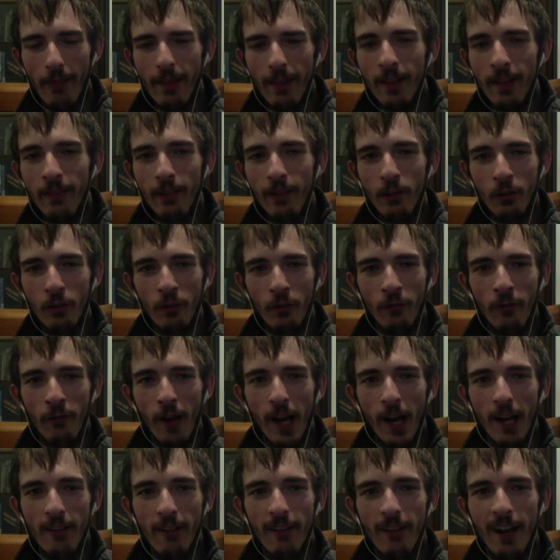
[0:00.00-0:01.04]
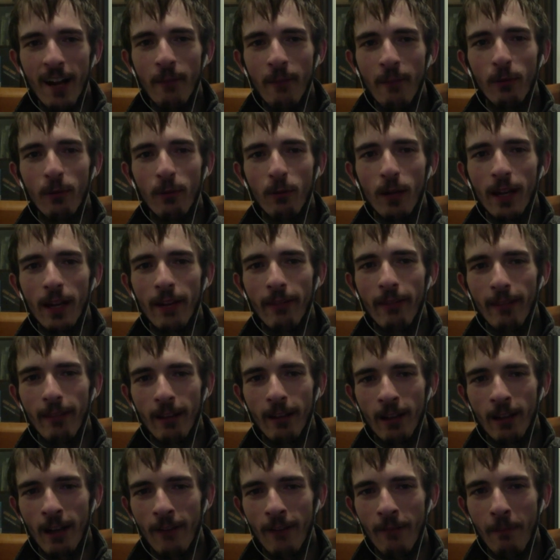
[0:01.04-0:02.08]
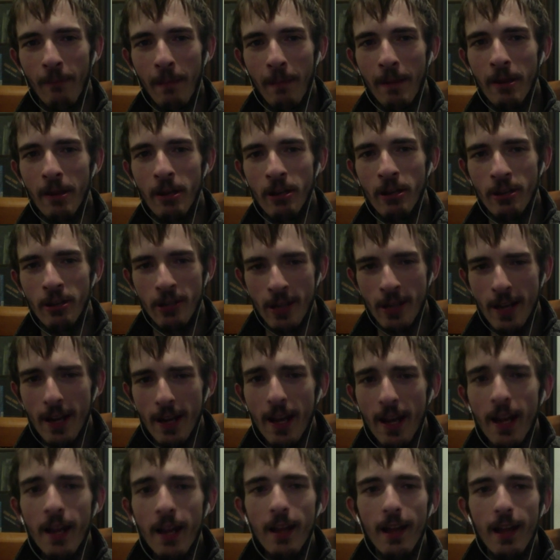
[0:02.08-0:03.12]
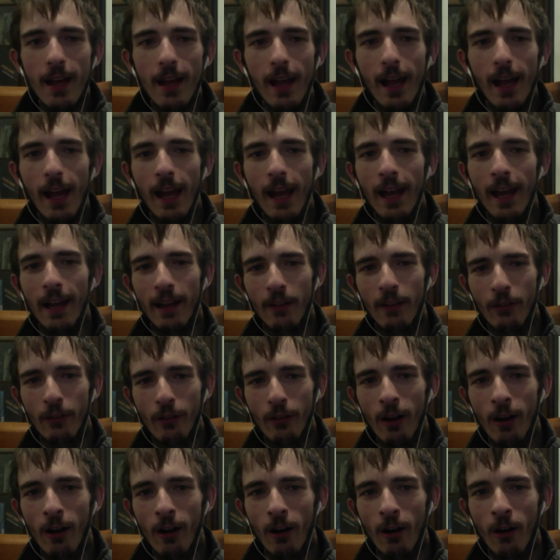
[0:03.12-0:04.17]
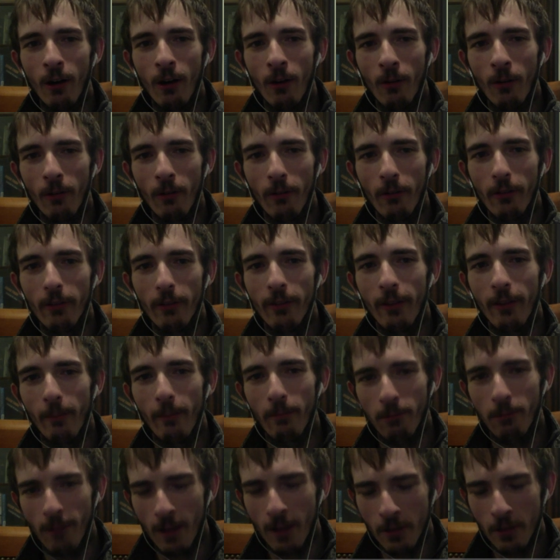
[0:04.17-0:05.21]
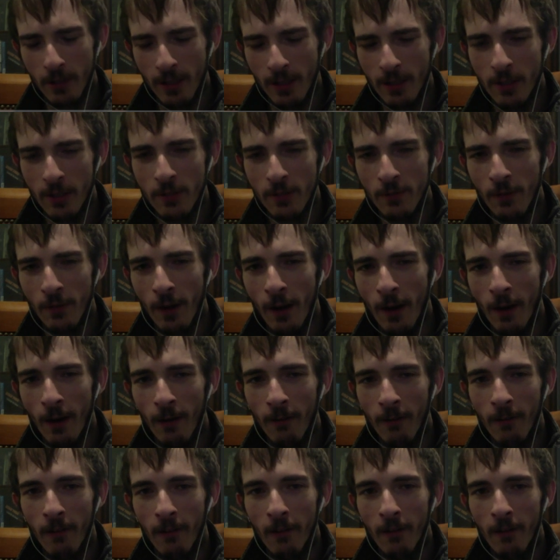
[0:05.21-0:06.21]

there's a fine line between the government did it and it's all the president's fault,